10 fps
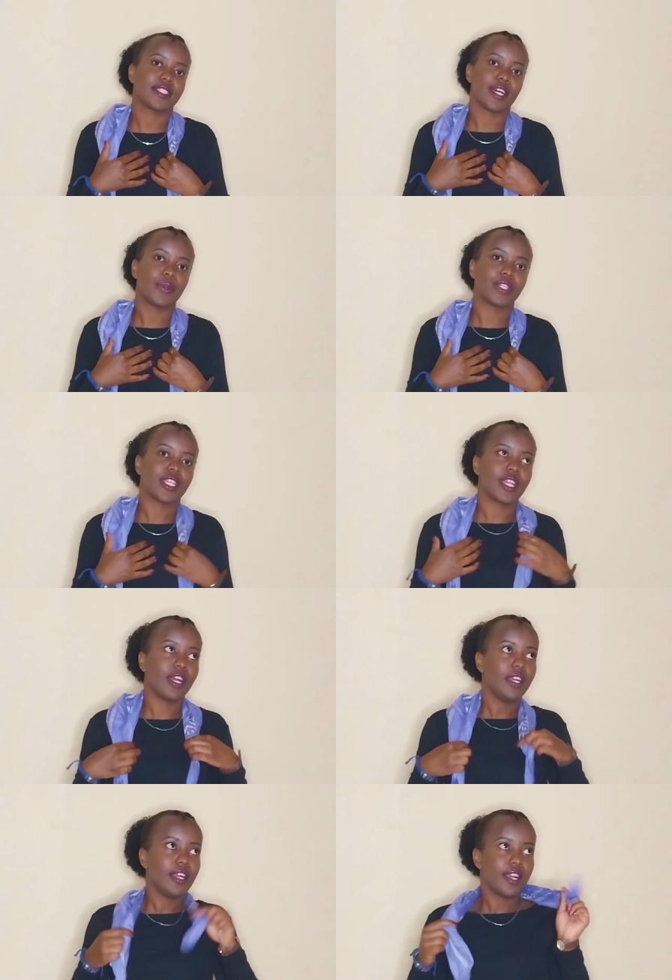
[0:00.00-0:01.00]
down
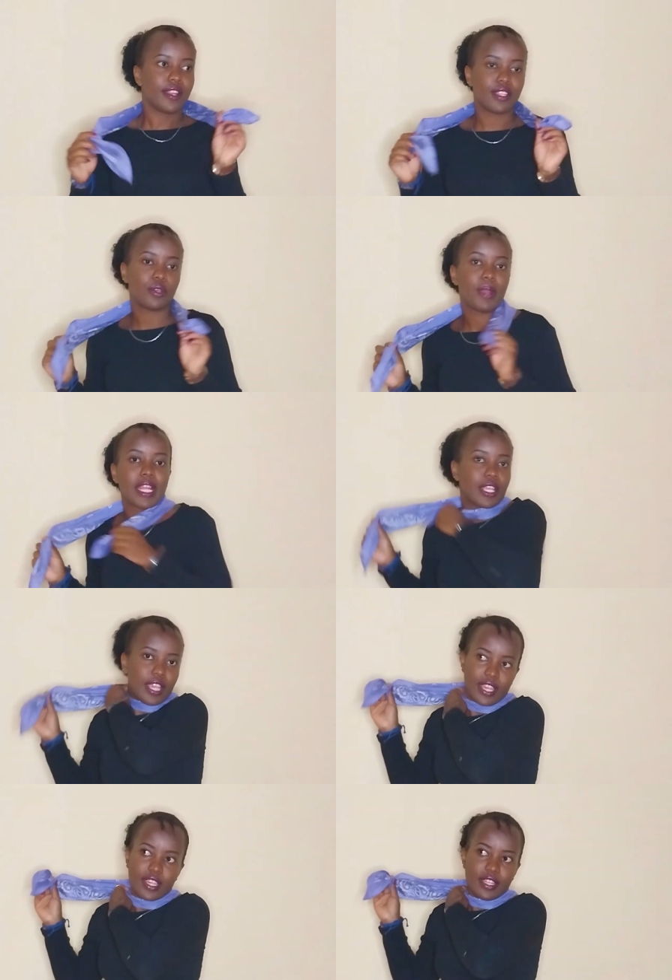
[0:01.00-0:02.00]
here they normally
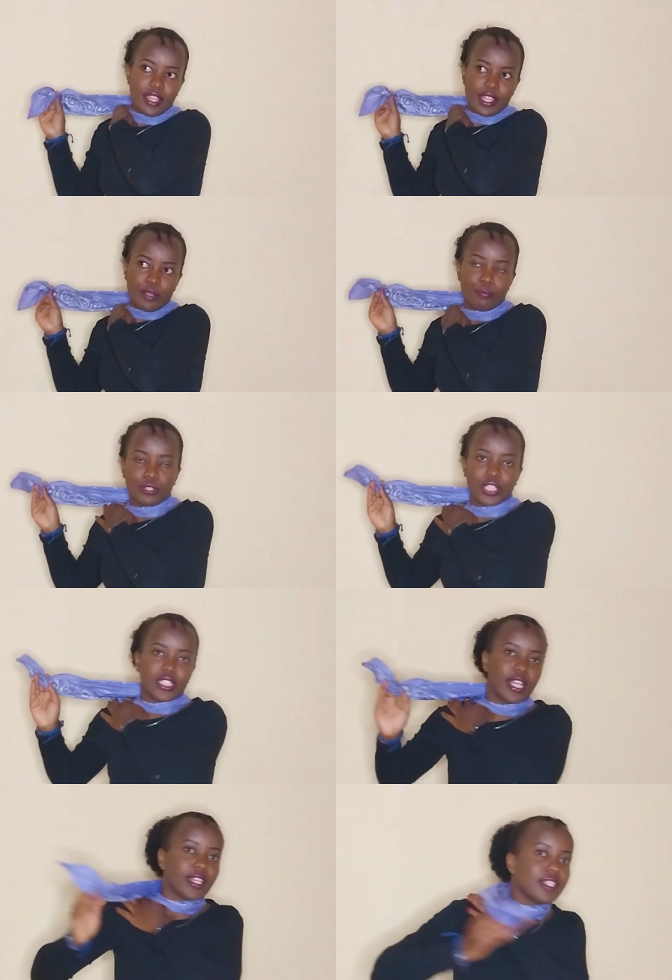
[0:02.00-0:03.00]
either they push
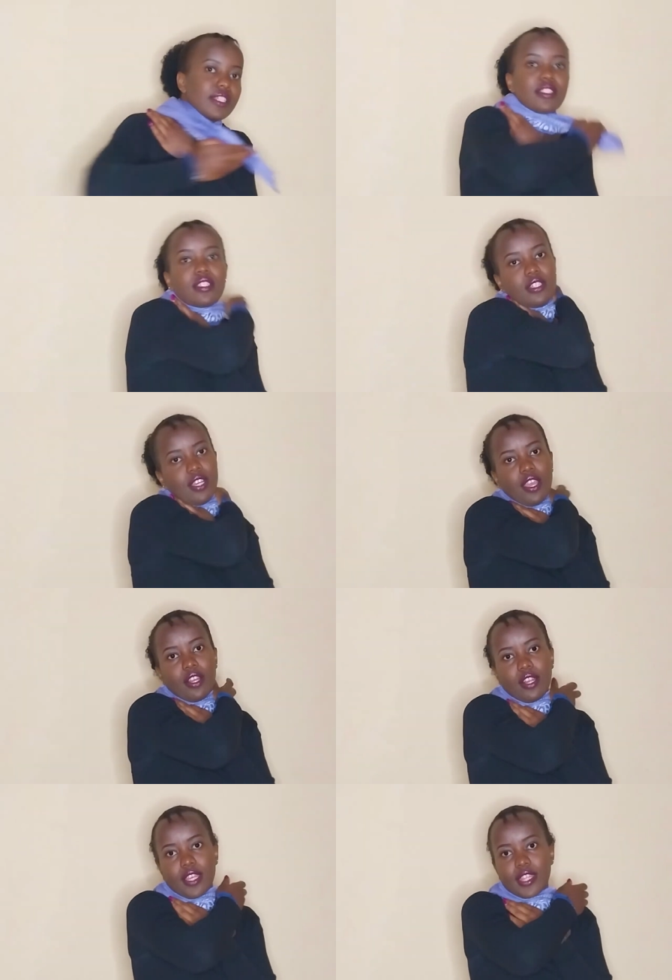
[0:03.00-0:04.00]
it like this and
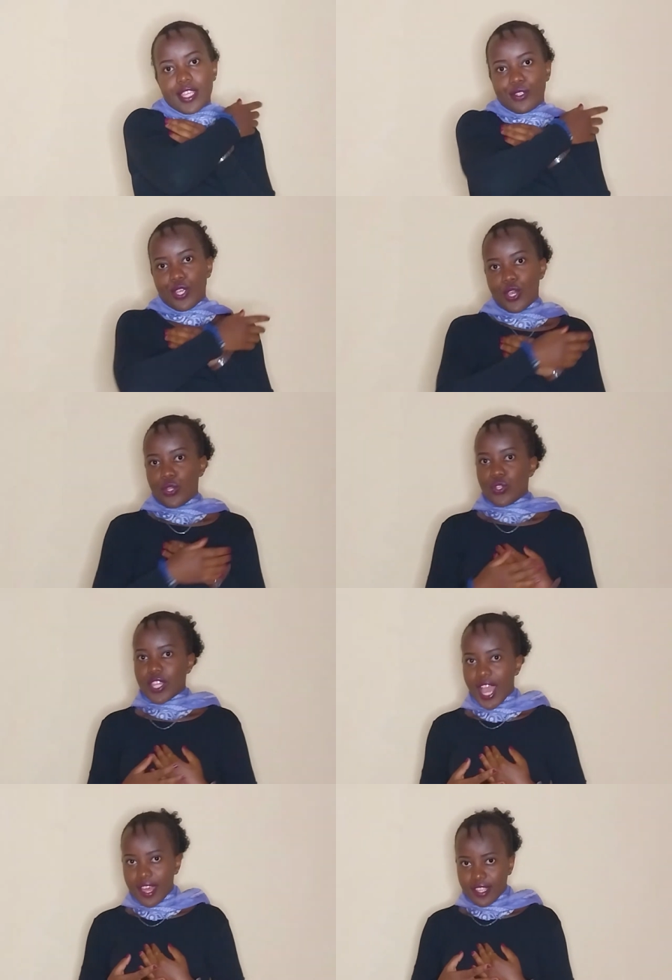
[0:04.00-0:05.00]
uh, like this to
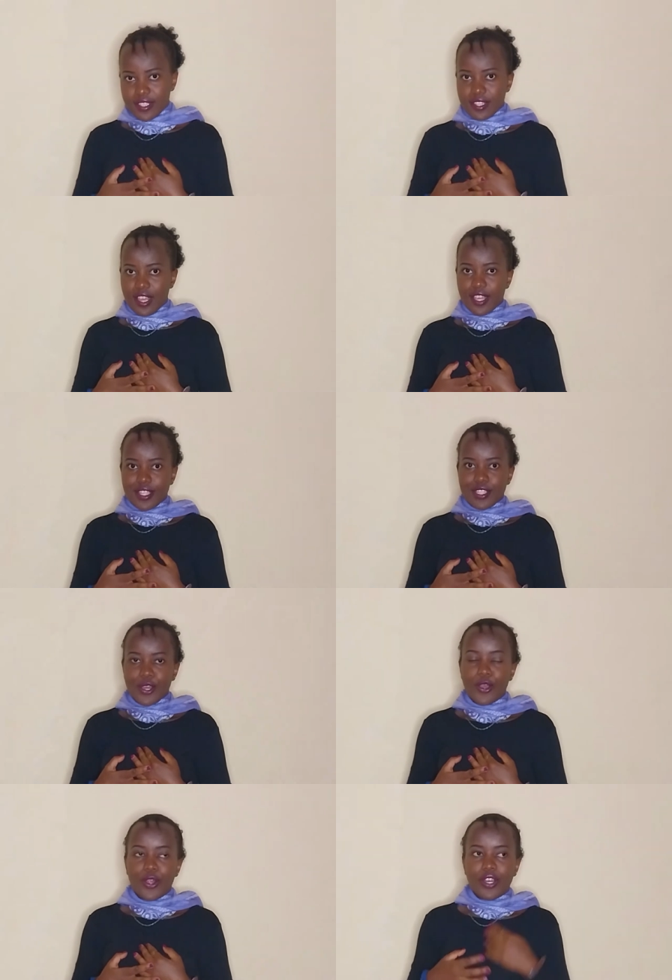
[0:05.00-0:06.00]
the other
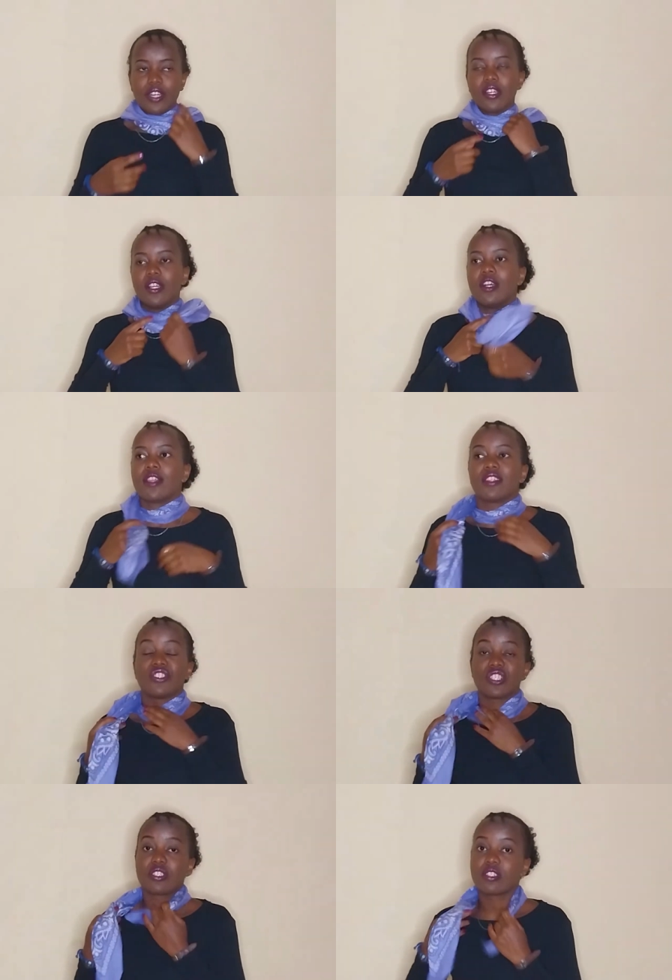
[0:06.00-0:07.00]
side or they
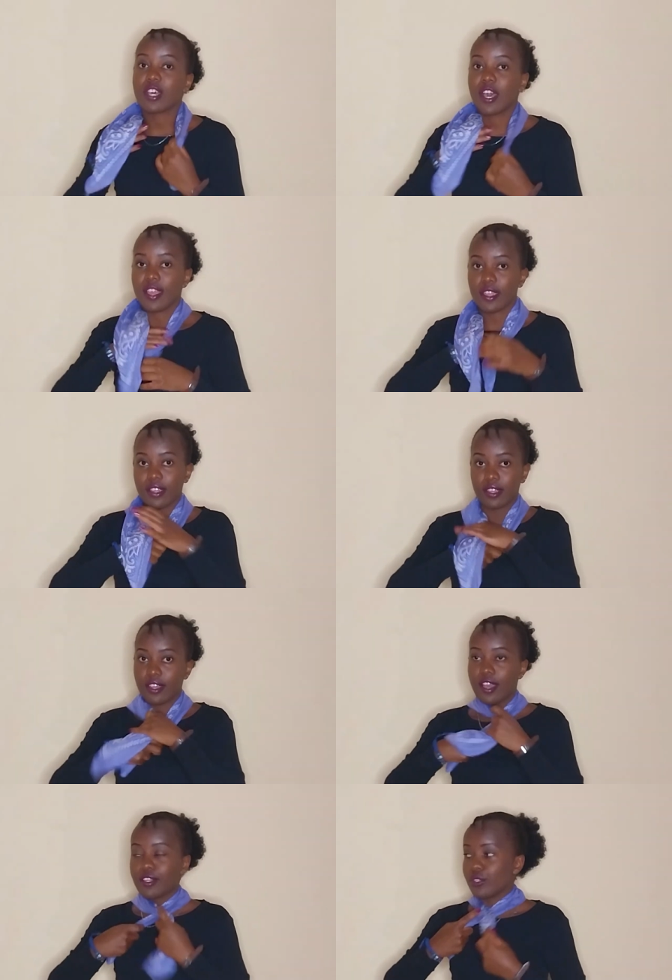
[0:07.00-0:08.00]
just tie
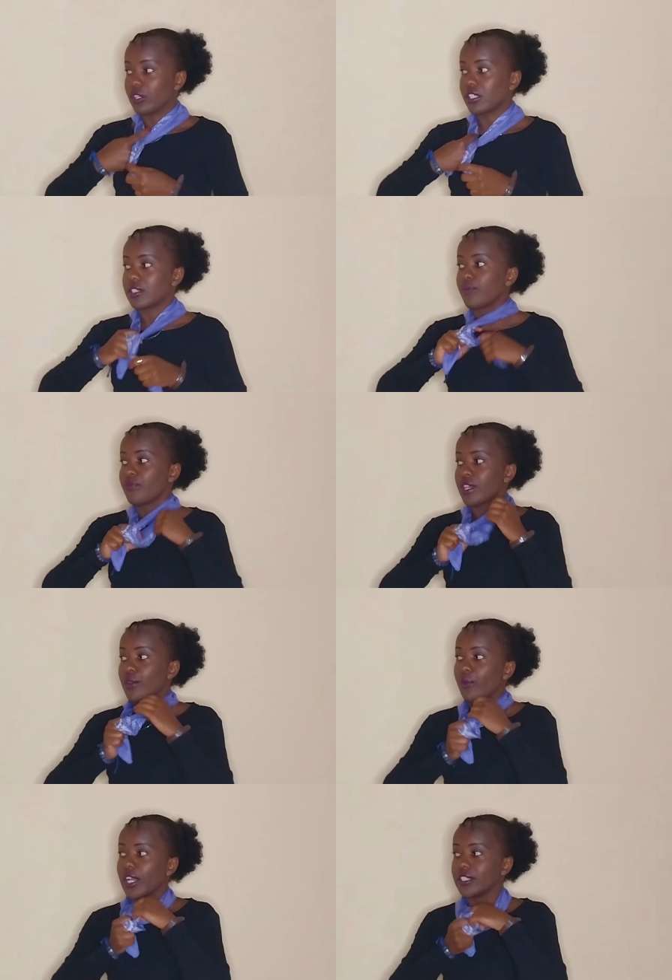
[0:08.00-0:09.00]
a knot
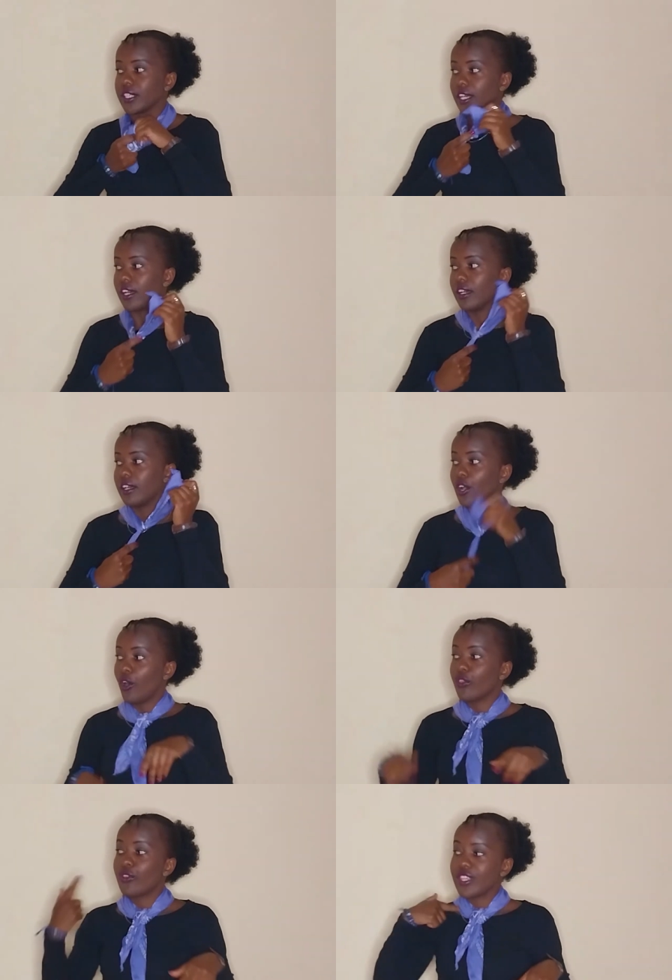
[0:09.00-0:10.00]
right here
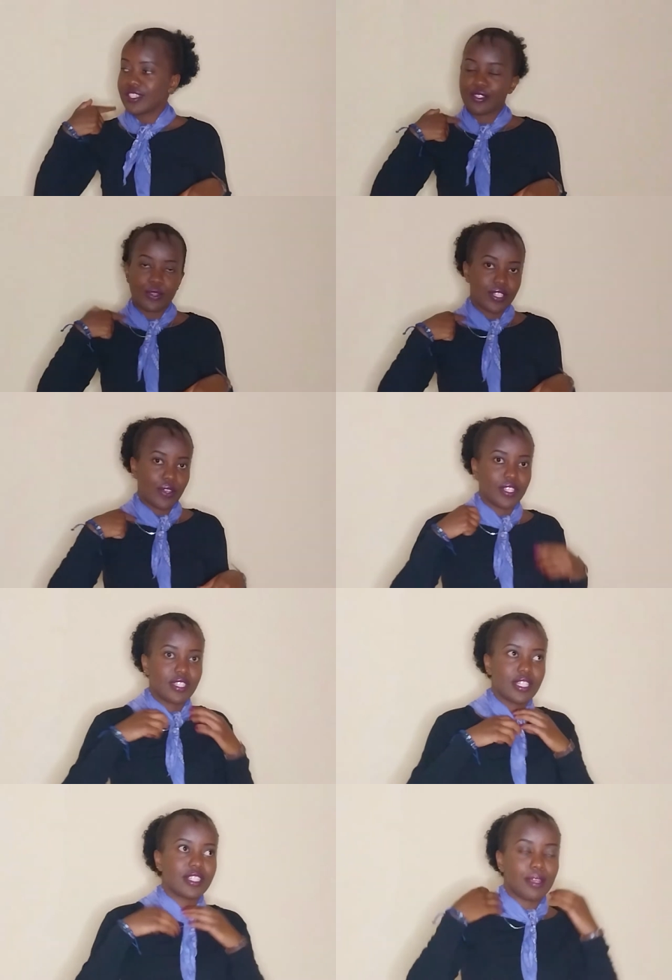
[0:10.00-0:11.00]
although this is not how
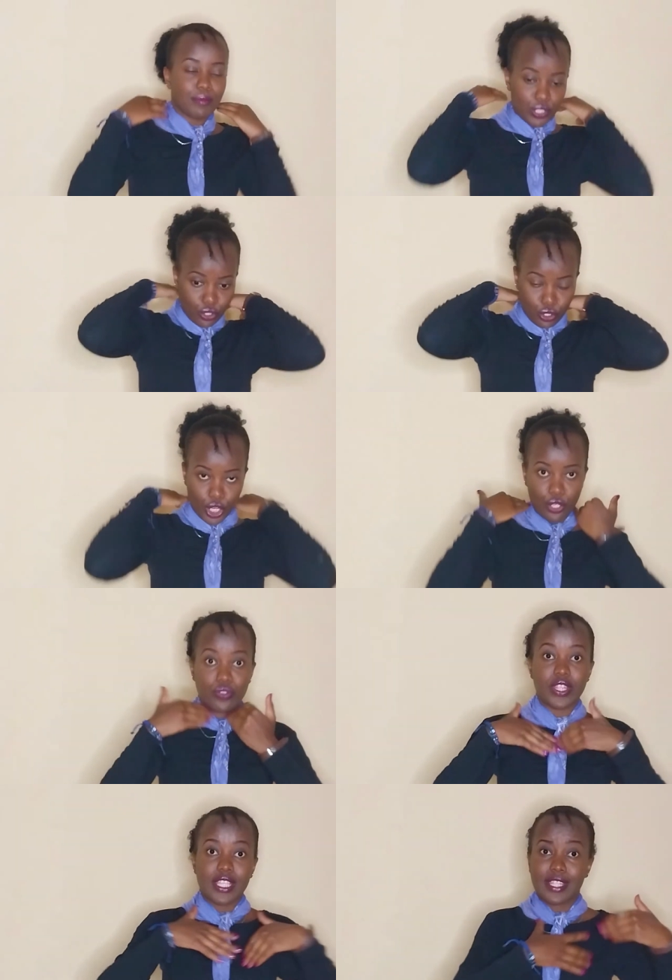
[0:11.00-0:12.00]
it's silk i'm just showing
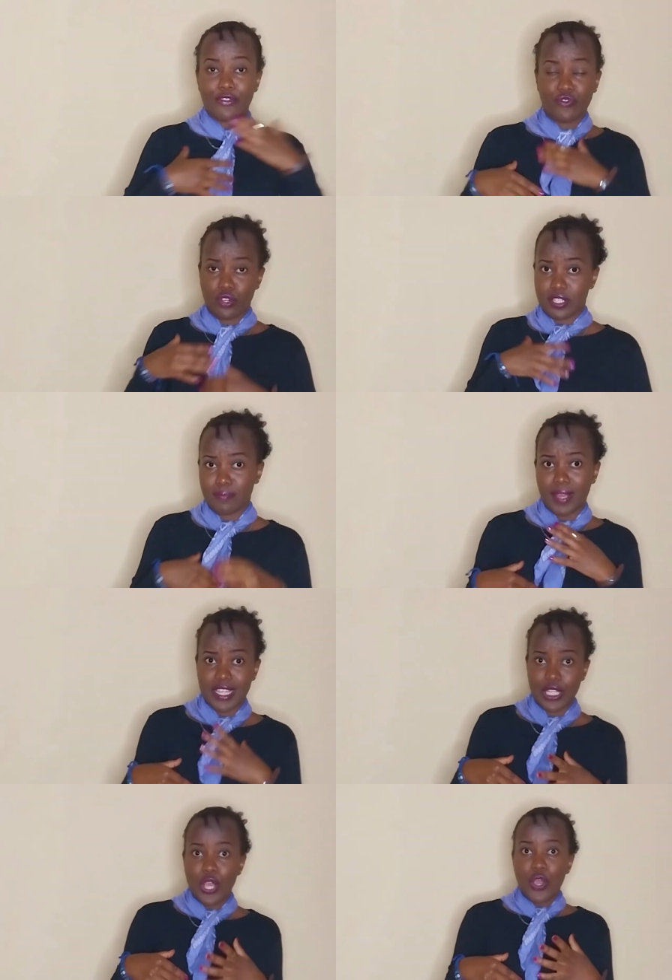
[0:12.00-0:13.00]
you this the front
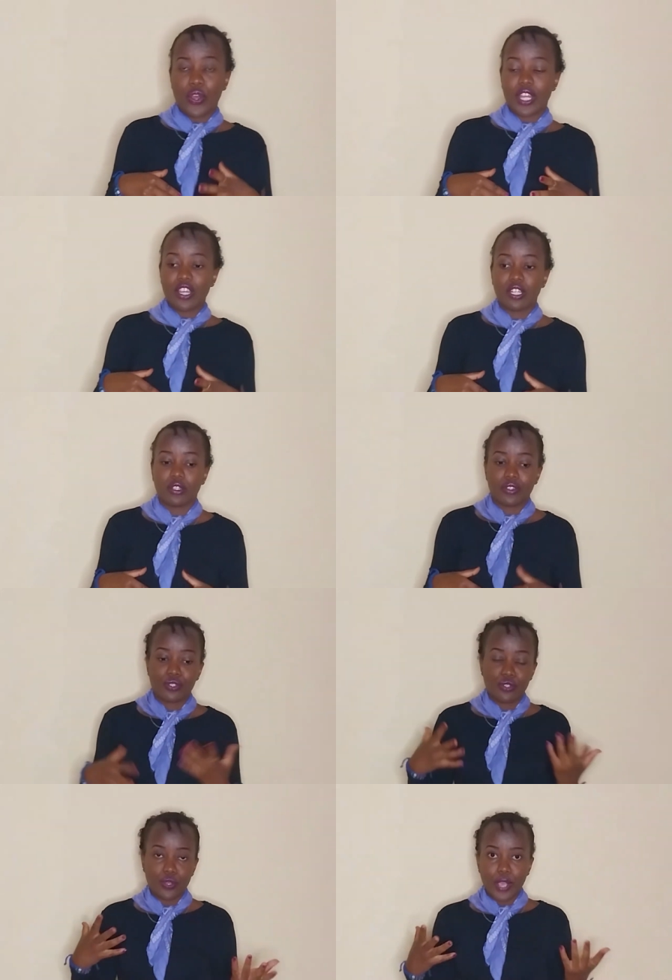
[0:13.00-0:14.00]
part on how it
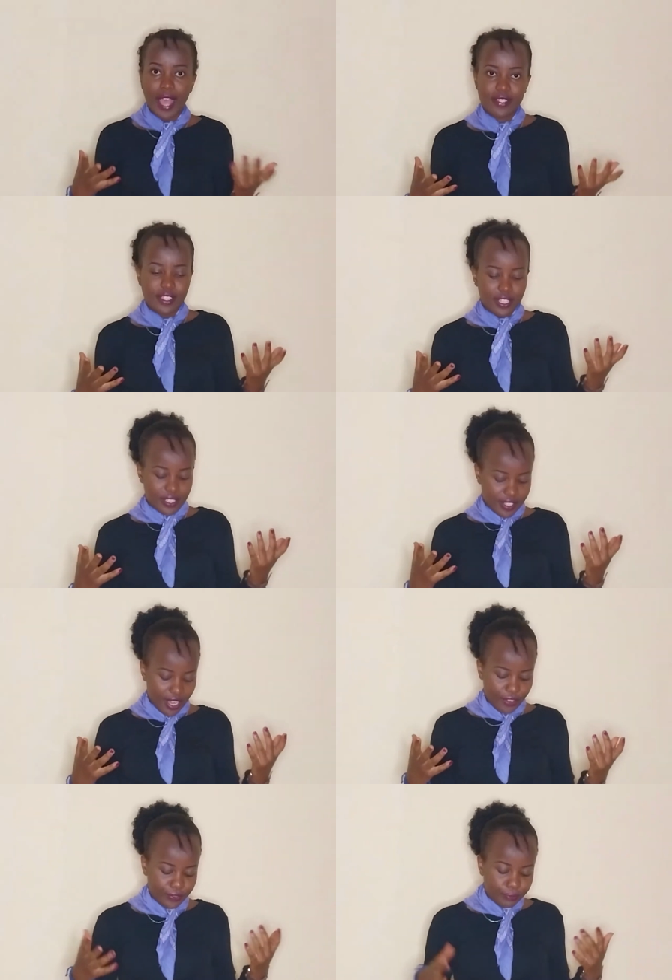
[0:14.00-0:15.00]
looks you know a silk
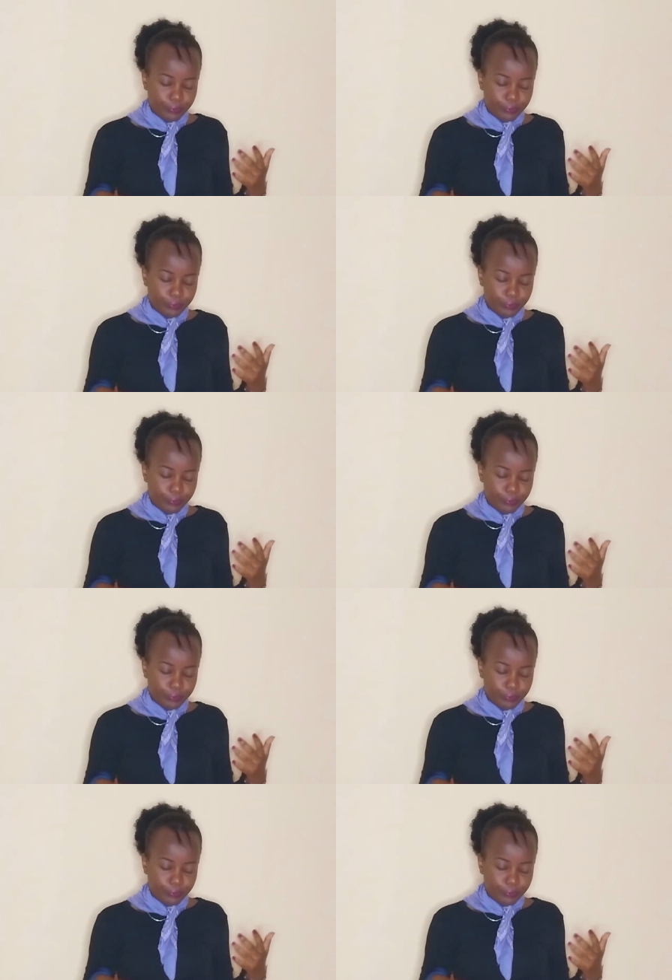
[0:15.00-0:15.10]
scarf